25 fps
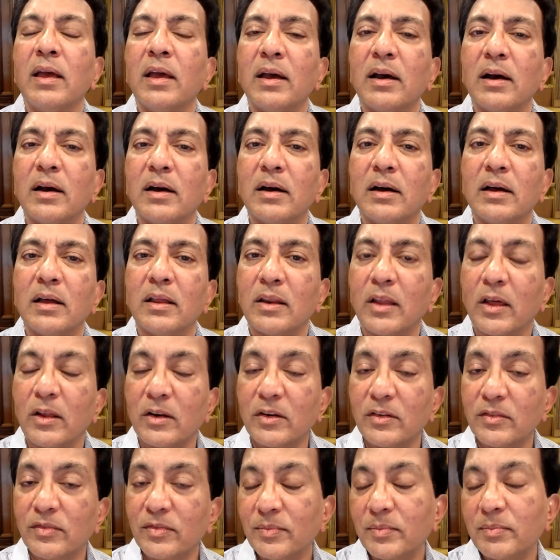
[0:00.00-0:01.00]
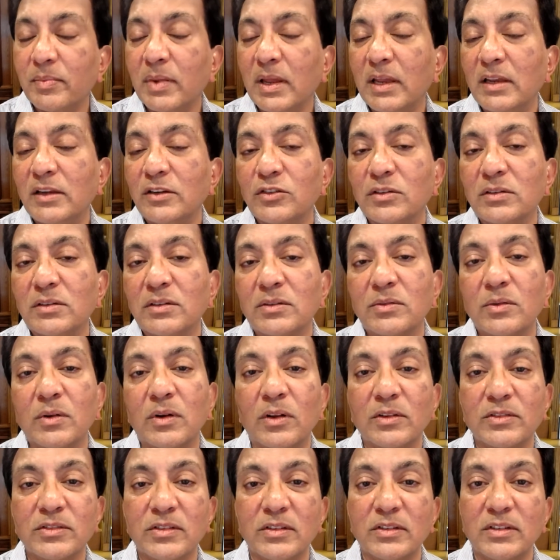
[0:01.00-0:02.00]
A lot of patients will
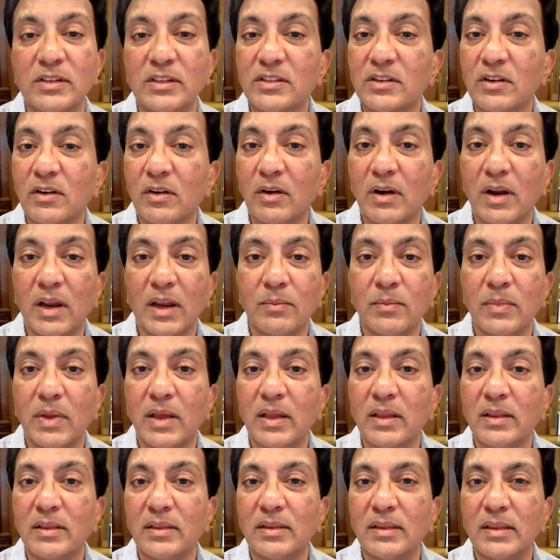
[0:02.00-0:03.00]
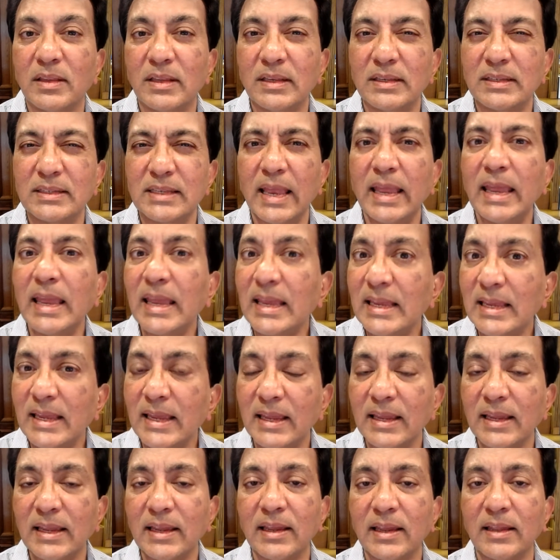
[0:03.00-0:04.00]
also describe this
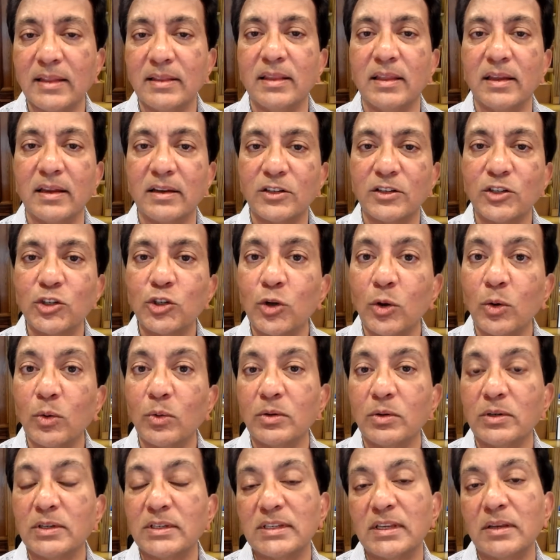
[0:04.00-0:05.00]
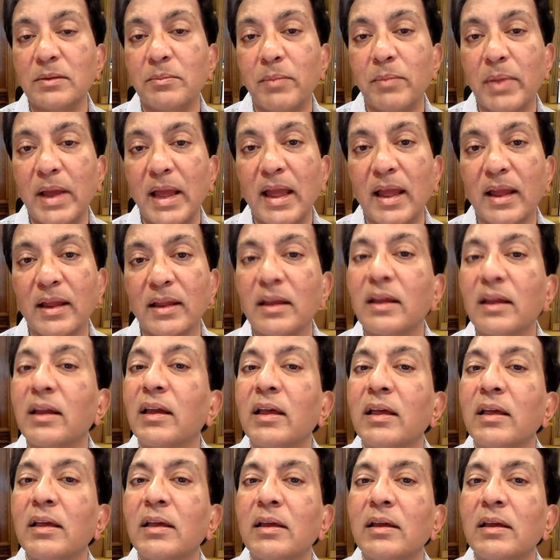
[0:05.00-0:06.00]
aching in their shoulders and back.
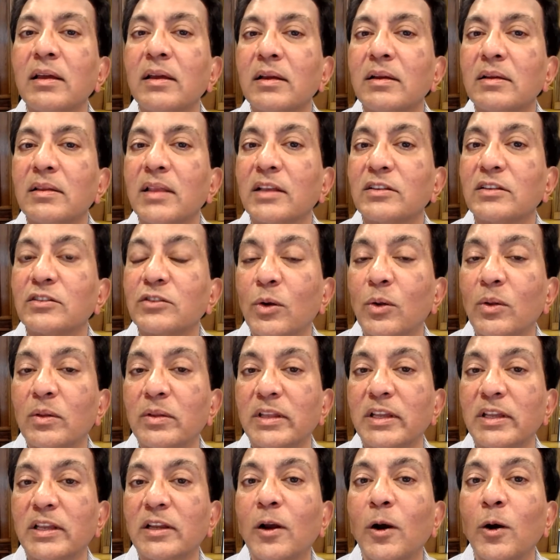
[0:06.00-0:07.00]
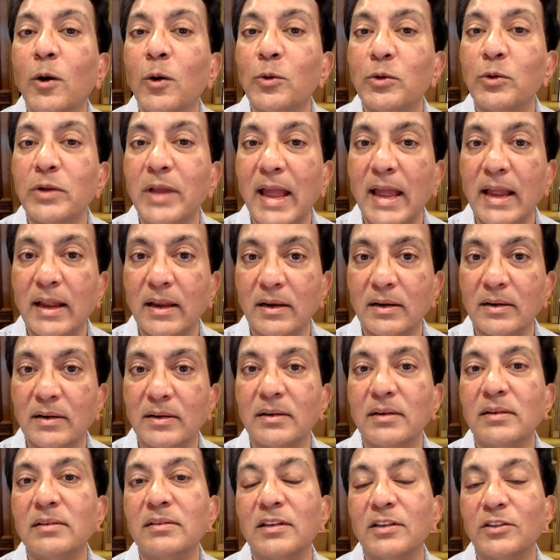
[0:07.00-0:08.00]
That's called the coat
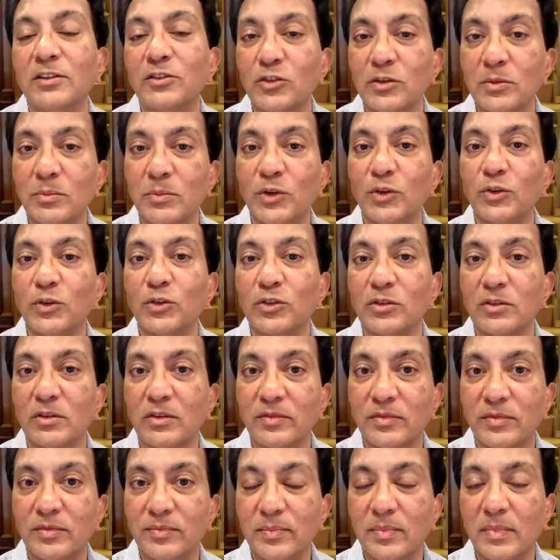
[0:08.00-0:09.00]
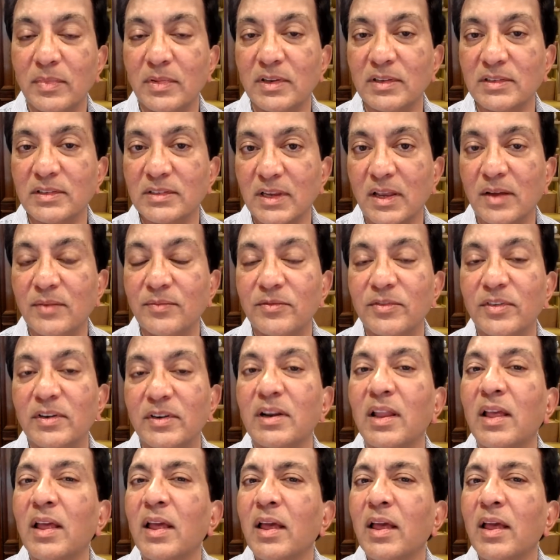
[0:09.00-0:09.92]
hanger distribution of discomfort.